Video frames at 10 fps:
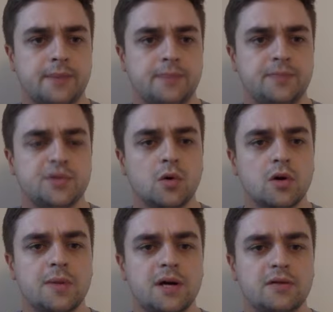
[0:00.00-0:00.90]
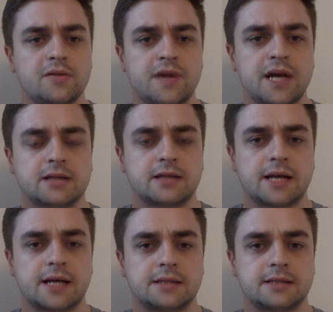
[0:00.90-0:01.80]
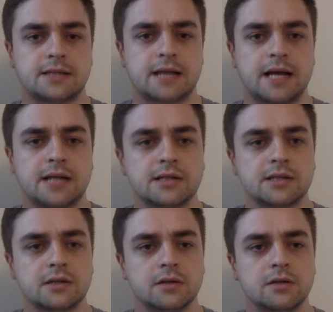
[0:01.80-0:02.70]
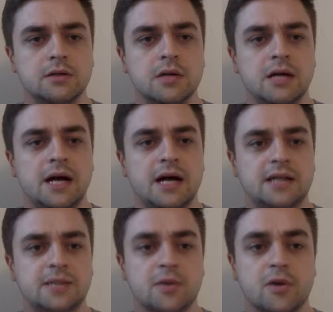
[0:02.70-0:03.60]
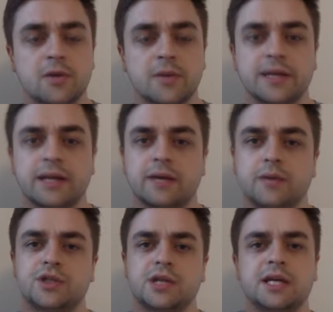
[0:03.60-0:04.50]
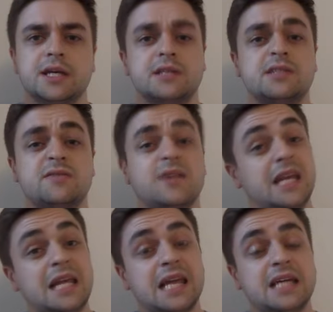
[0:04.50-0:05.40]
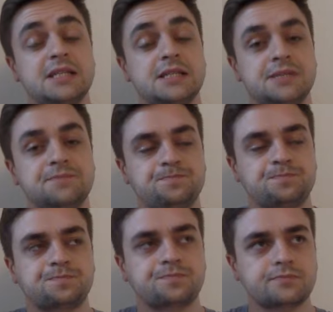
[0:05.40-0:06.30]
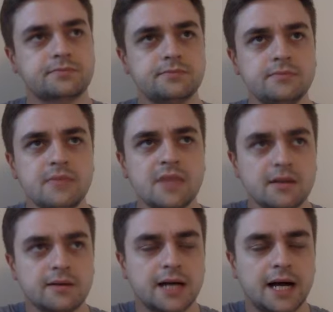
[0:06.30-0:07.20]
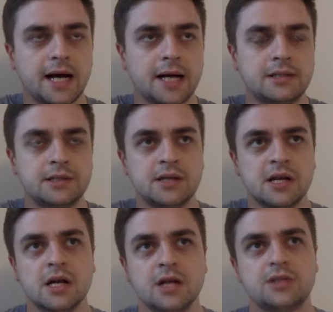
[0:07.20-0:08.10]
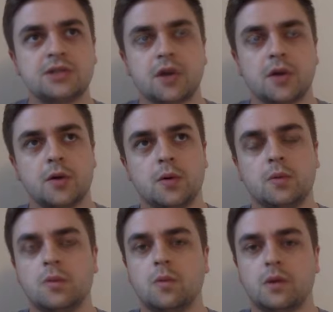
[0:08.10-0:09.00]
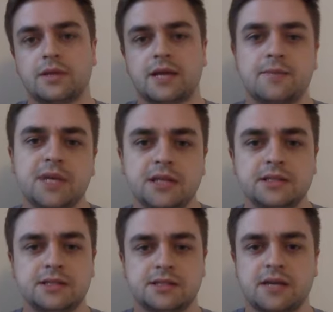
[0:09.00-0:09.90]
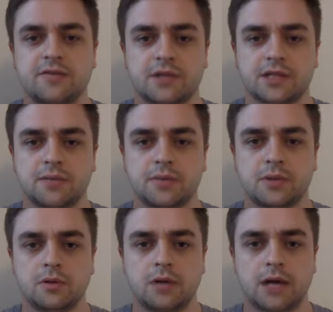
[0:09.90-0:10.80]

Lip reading: talk about the fact that Haskell as a programming language is fairly lazy. And so what that means is, say for example,